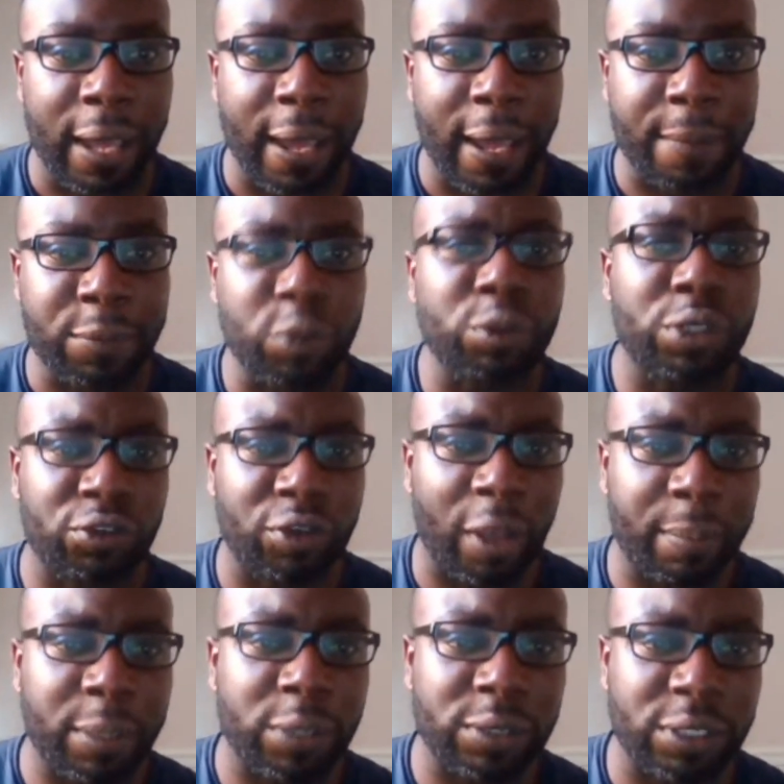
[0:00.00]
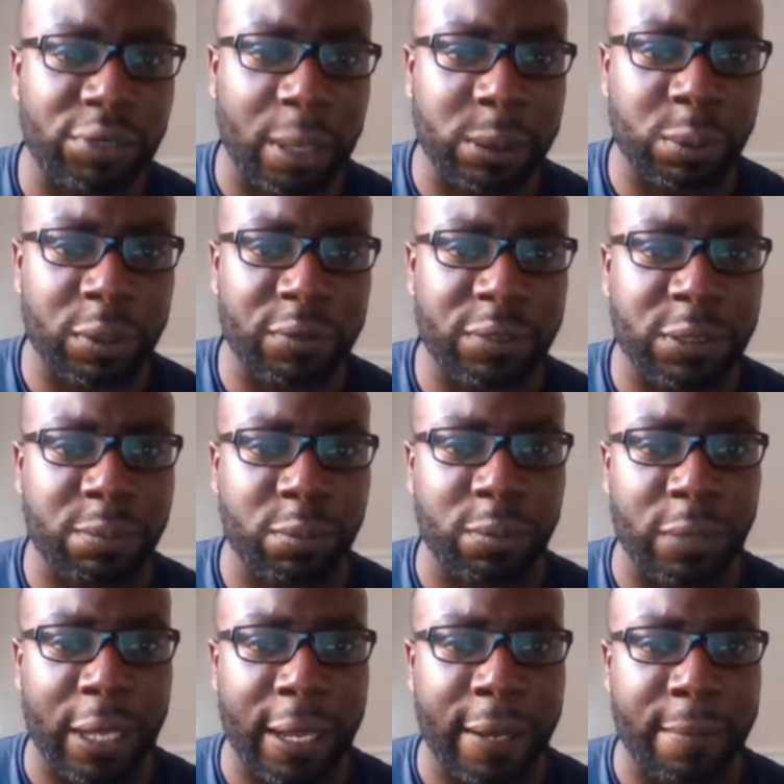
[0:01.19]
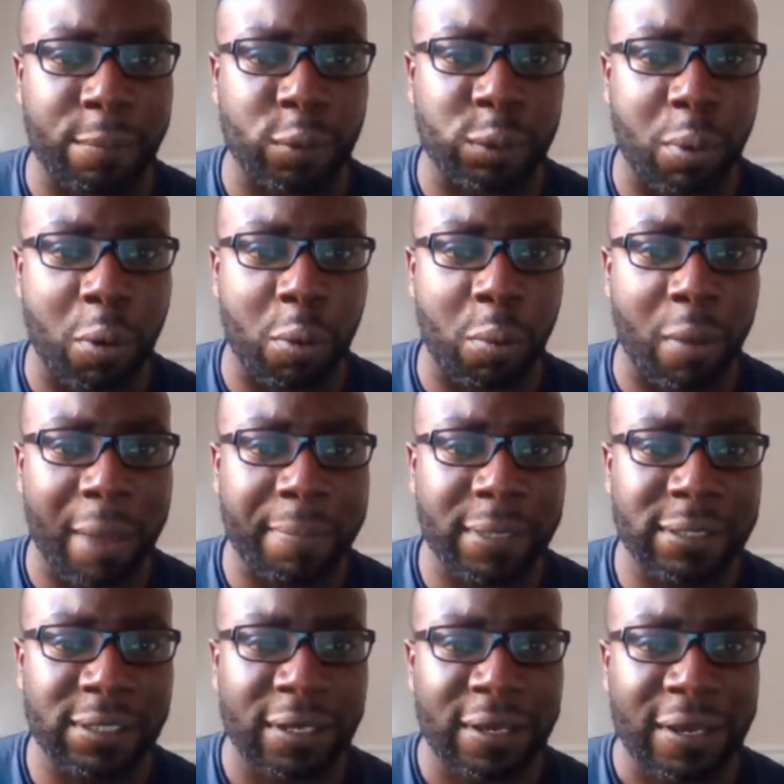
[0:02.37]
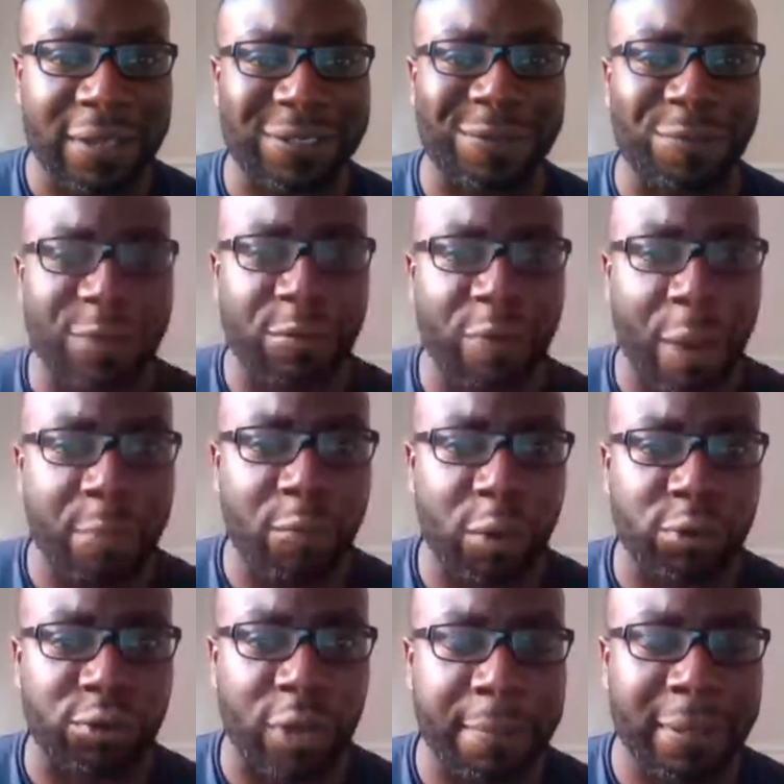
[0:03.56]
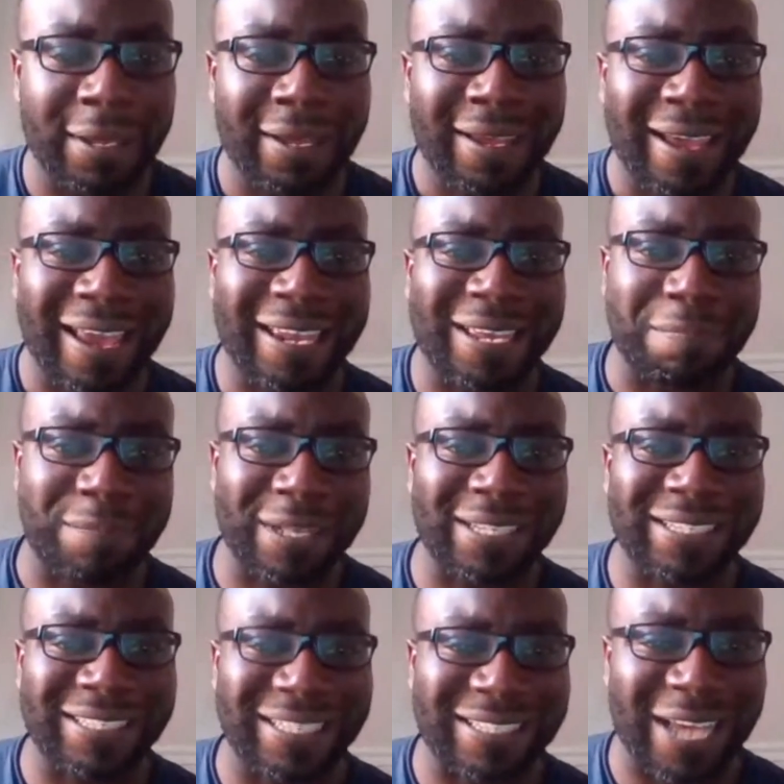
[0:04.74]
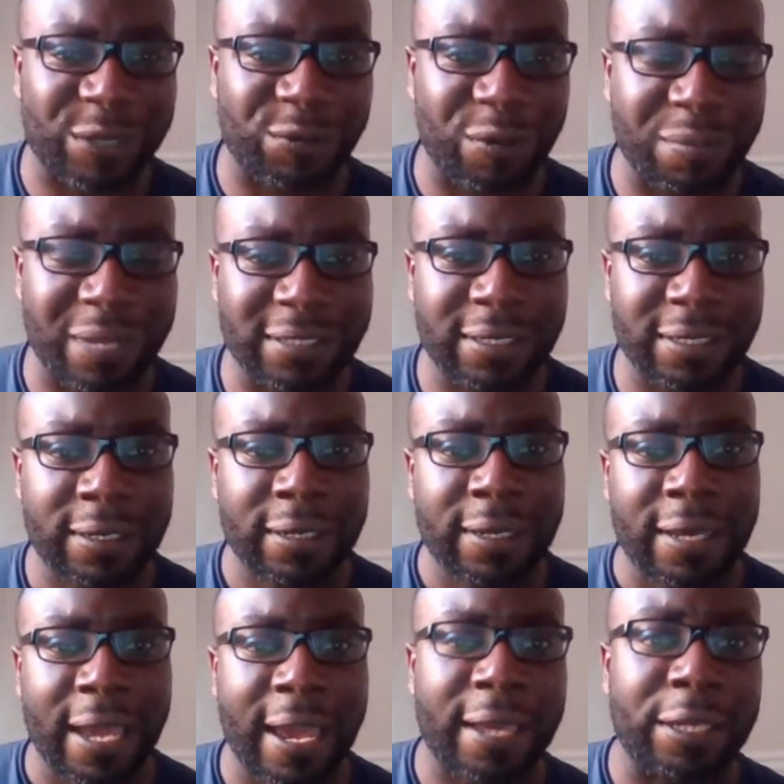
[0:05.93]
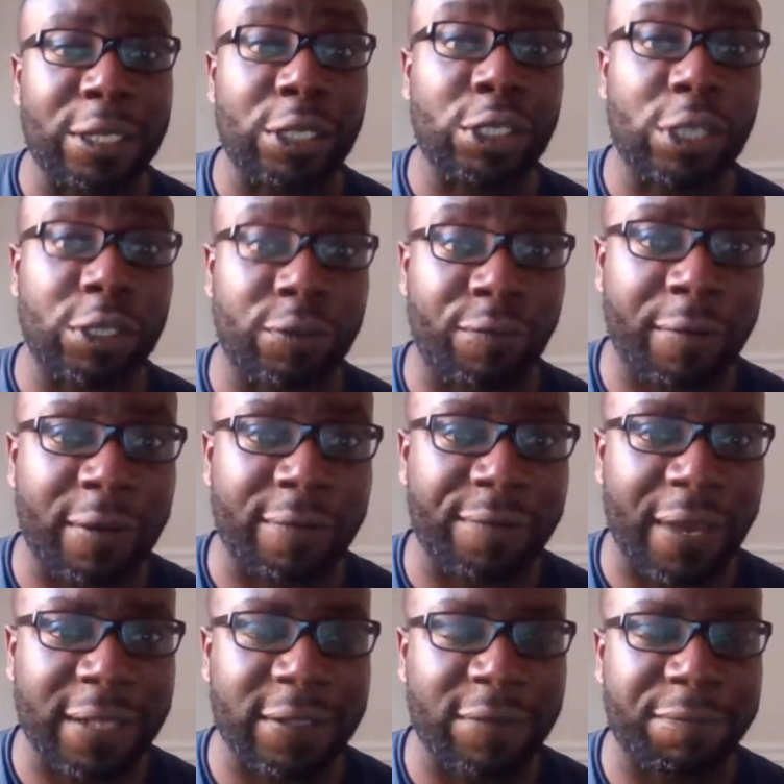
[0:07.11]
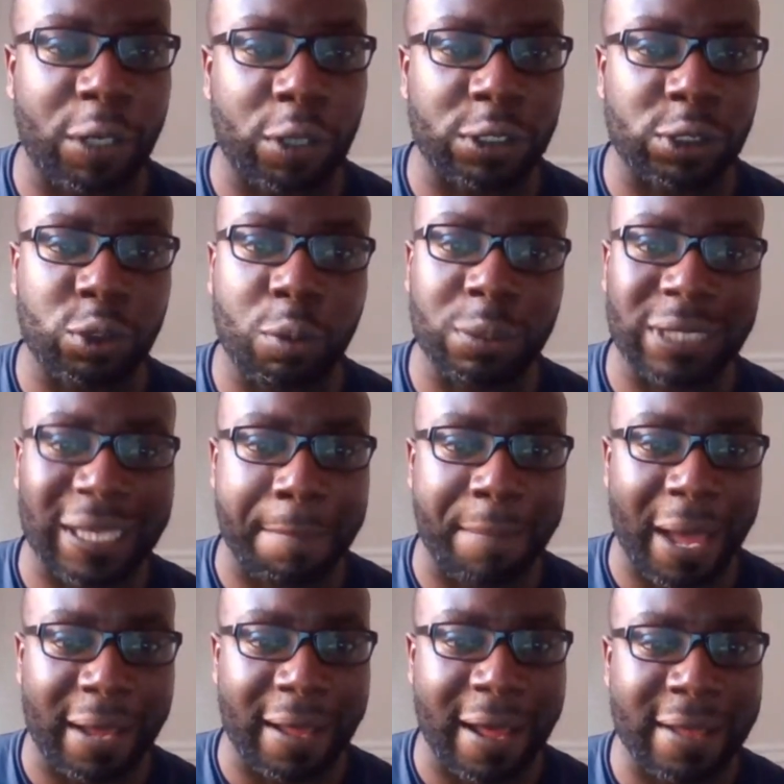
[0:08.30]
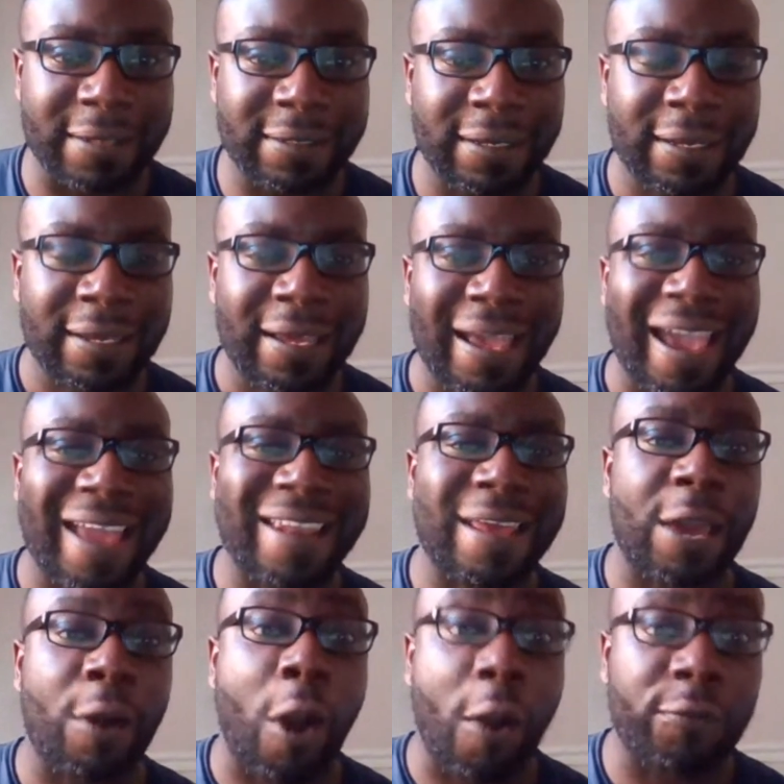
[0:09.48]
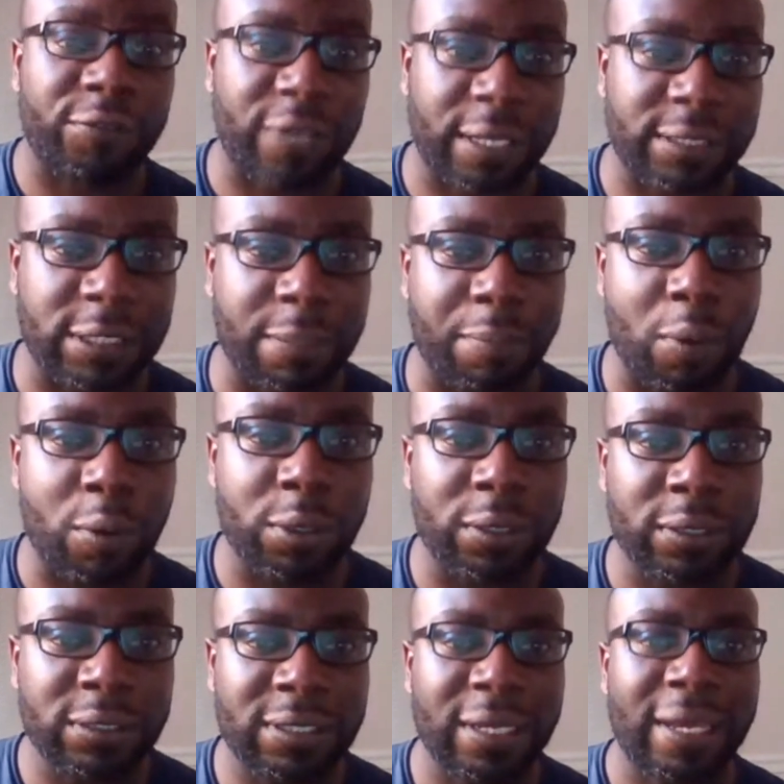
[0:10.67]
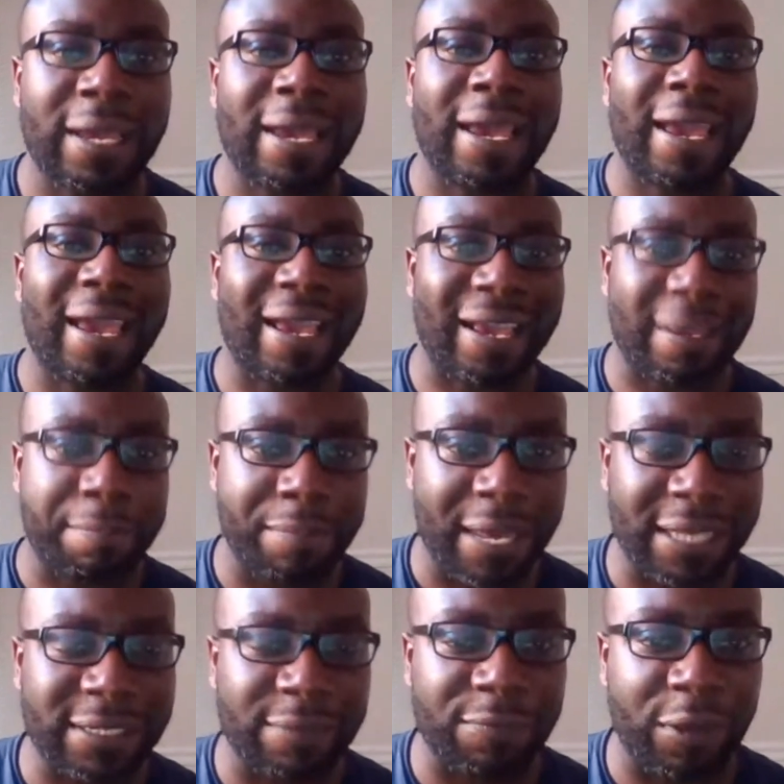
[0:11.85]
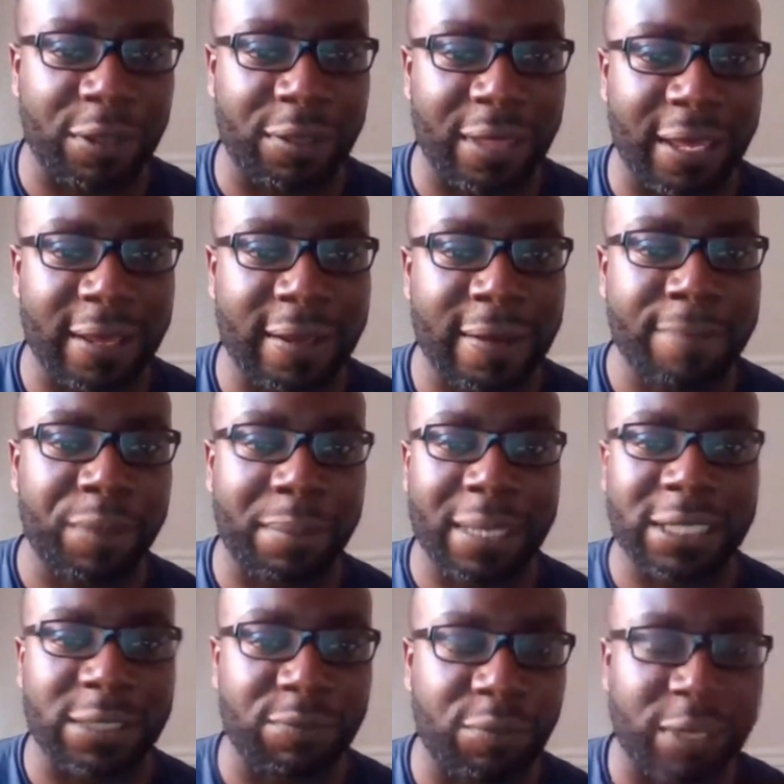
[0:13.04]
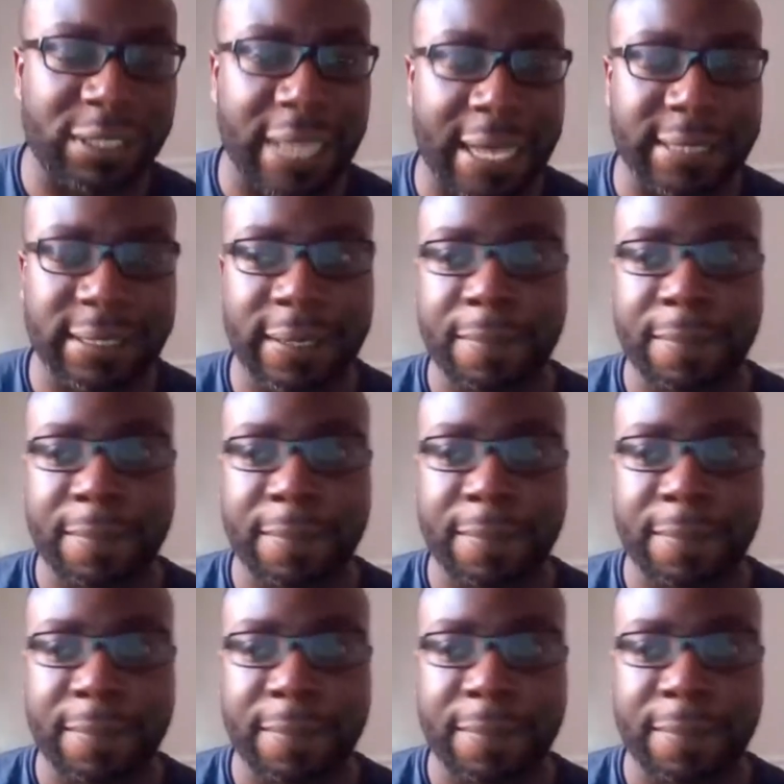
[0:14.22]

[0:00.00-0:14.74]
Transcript: use his jab, because his jab's one of his most potent weapons. It's a real ramrod jab, and he can build his attacks from that. And it's very effective because it's almost like a backhand, and it offsets his opponents. It makes them rethink. It makes them reset.